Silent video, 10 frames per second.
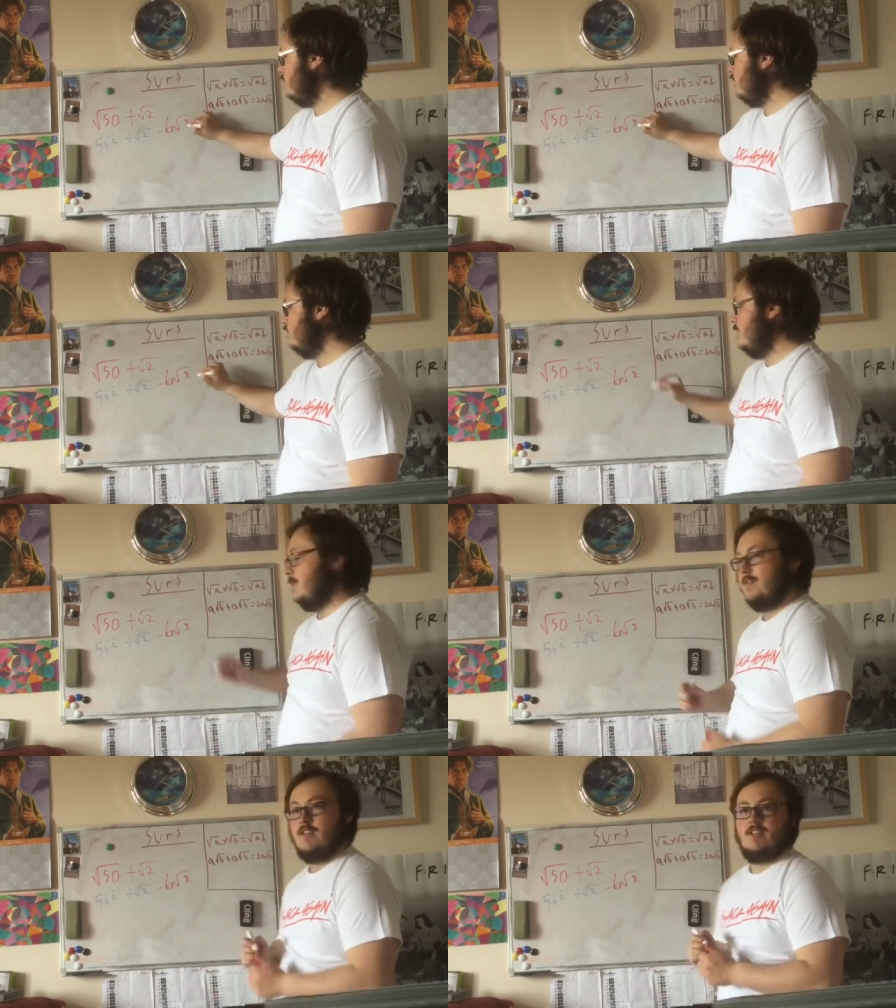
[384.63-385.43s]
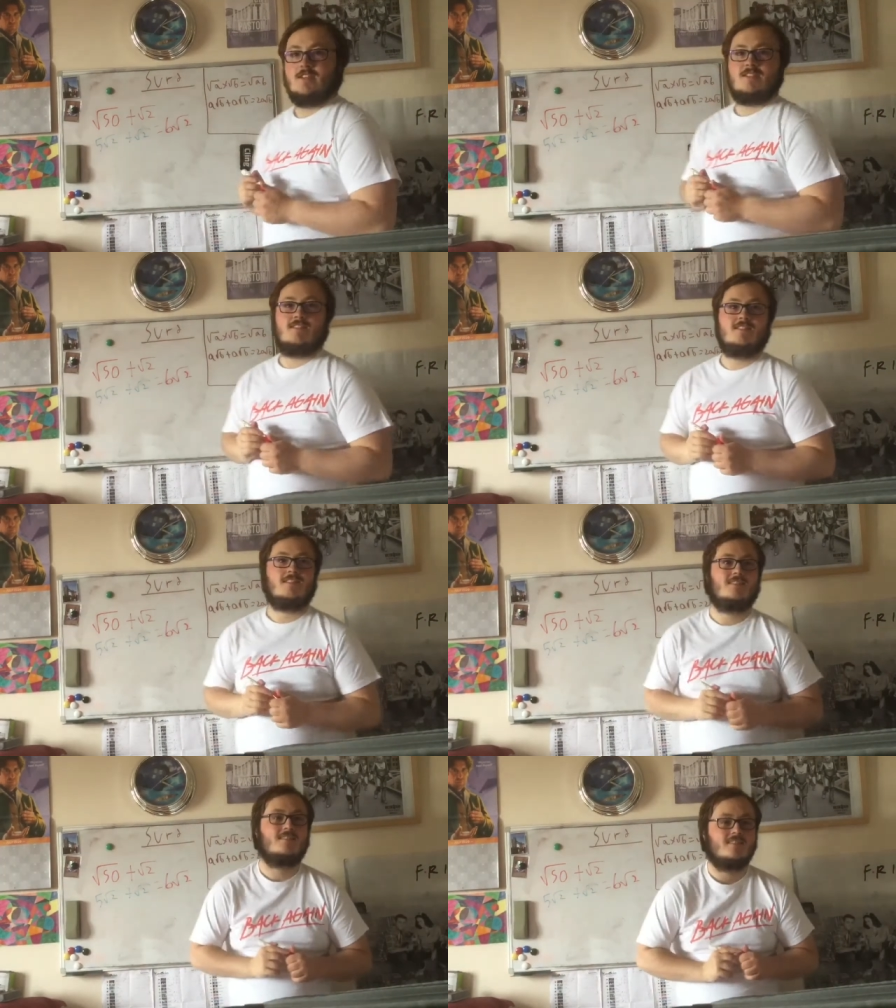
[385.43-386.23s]
root 2's.
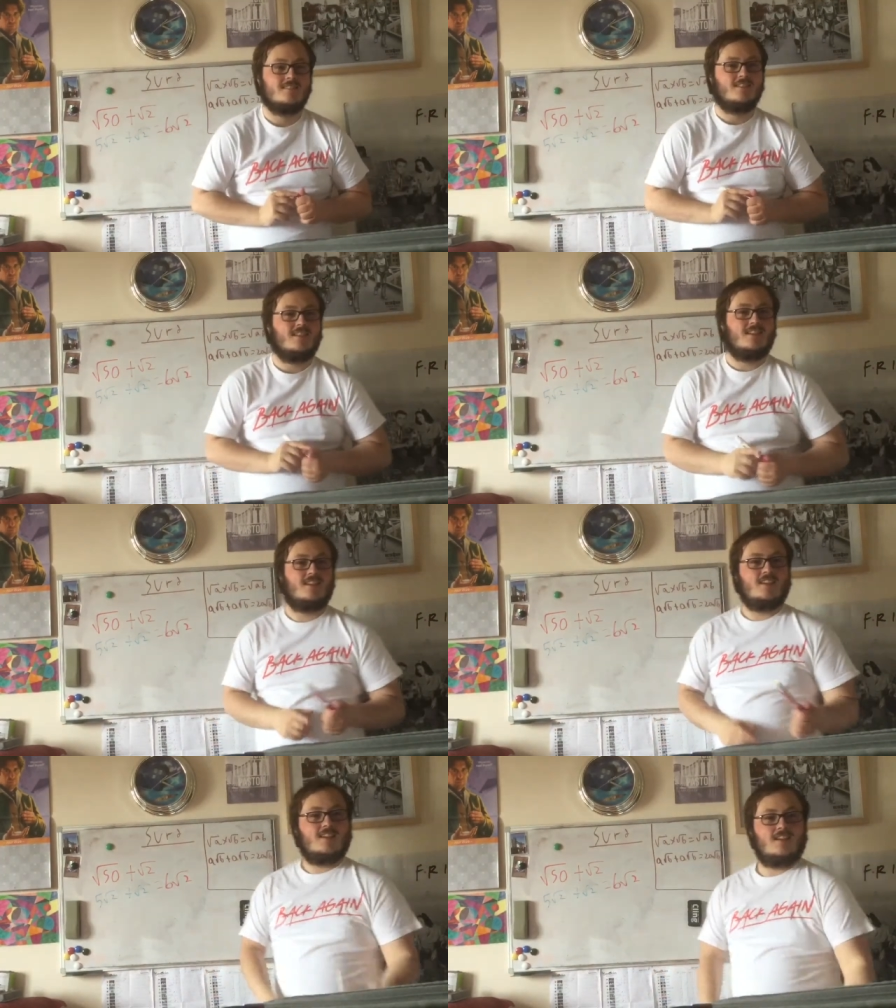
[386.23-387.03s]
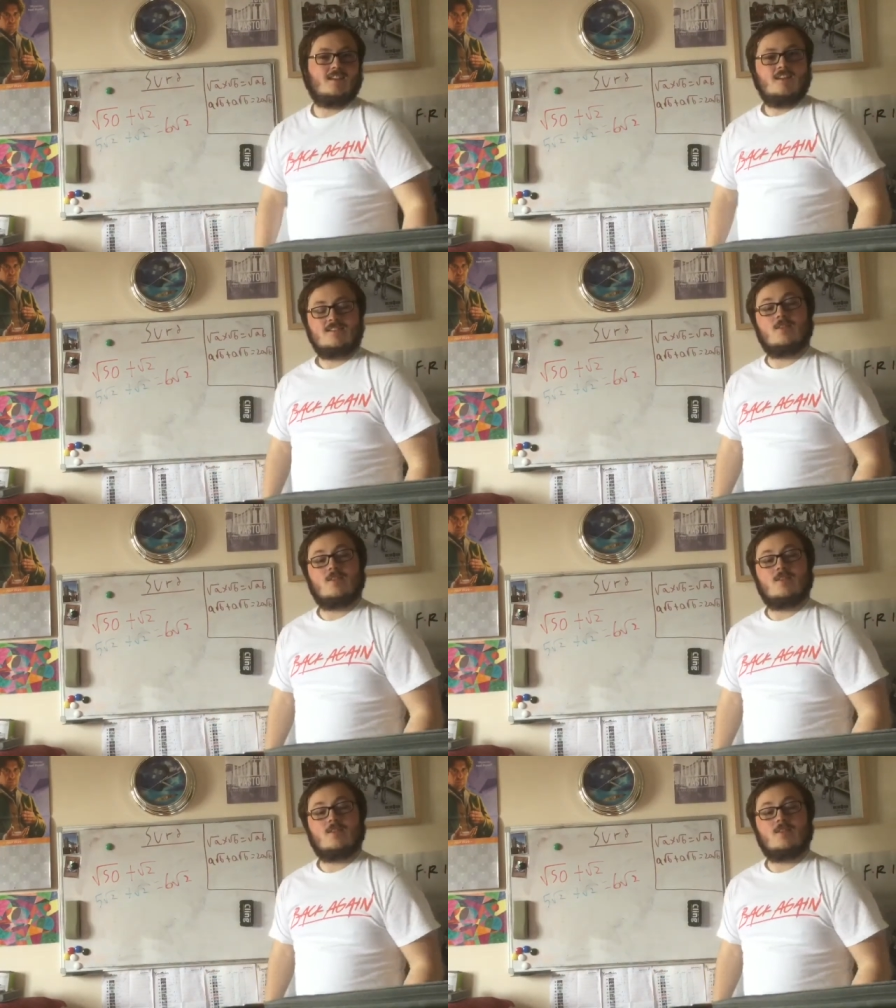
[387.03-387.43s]
So